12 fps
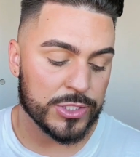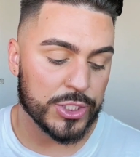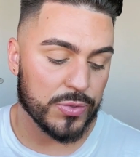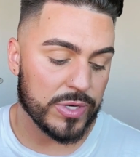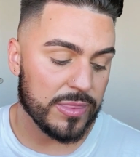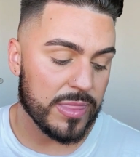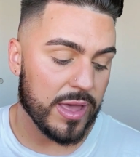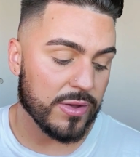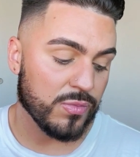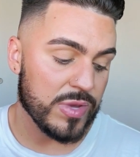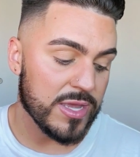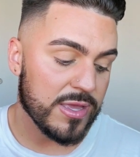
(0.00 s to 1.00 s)
during
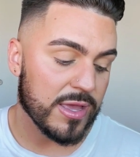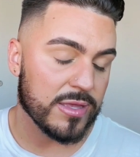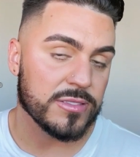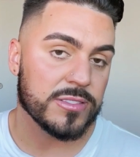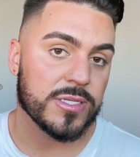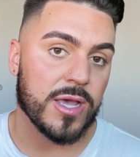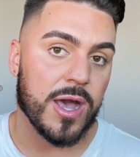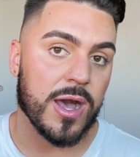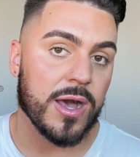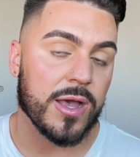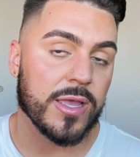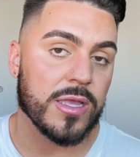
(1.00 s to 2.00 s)
that weekend,
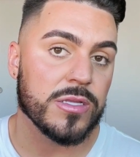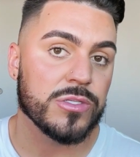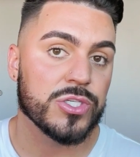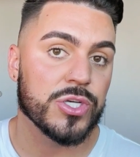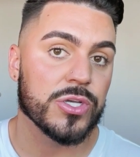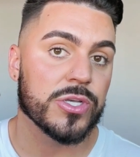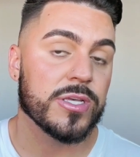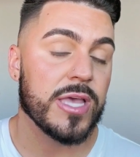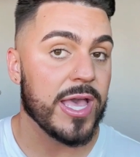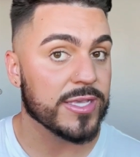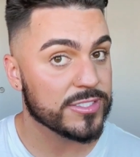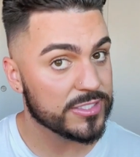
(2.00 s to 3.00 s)
I took
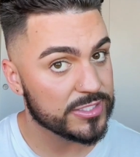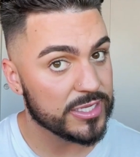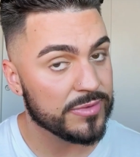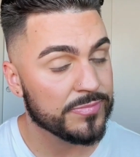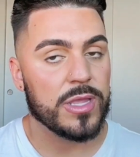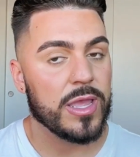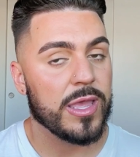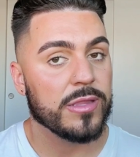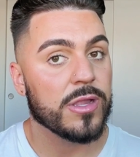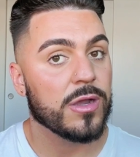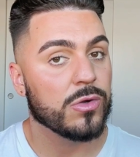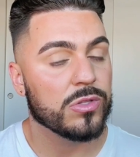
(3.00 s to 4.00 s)
ecstasy, and
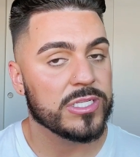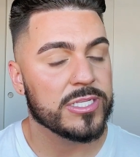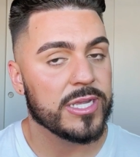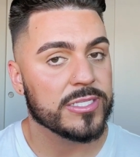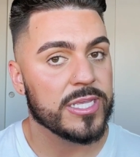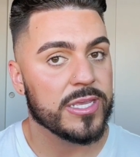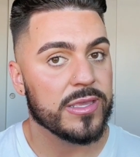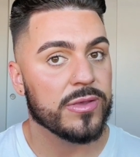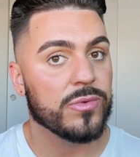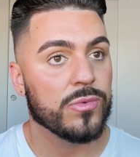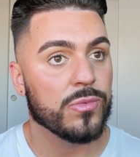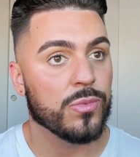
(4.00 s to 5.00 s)
not only did I take
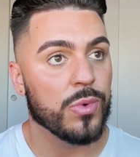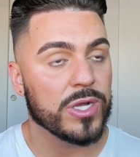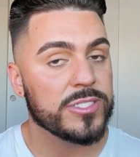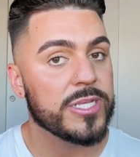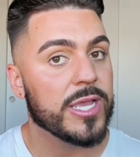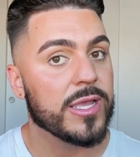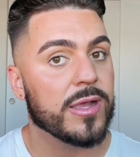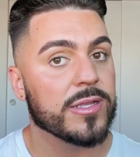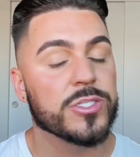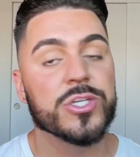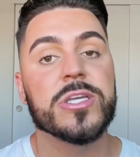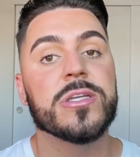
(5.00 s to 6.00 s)
it one day, I
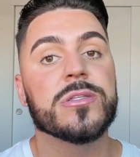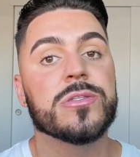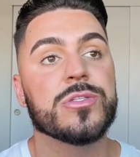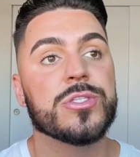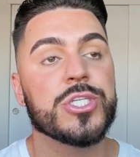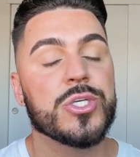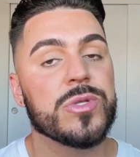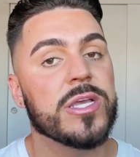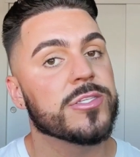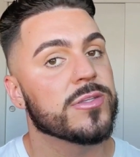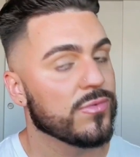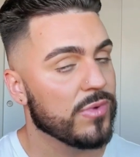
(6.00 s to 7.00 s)
took it 2
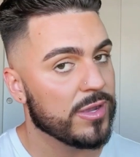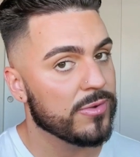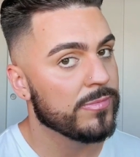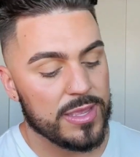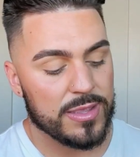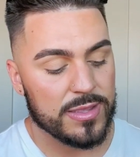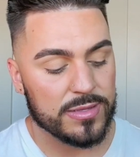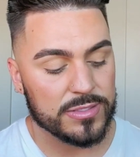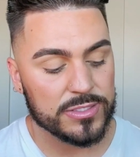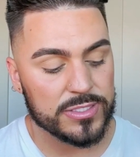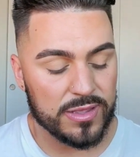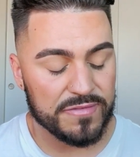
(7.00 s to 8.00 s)
days in a row.
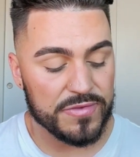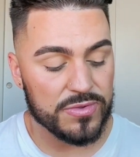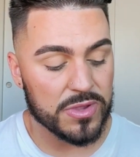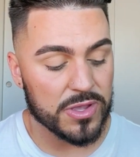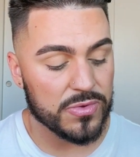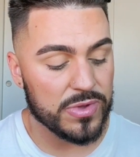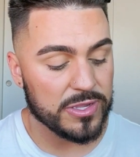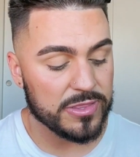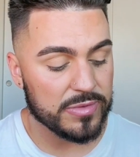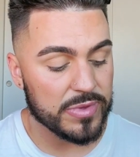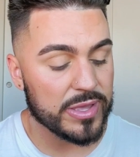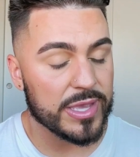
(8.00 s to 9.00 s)
And if you know anything
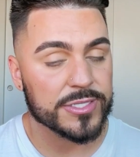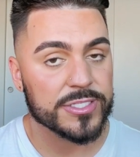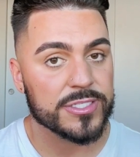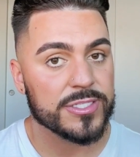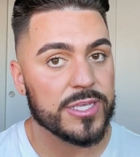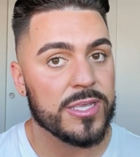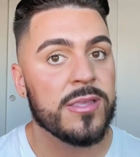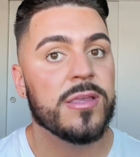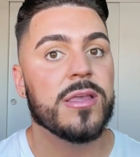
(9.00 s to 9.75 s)
about ecstasy,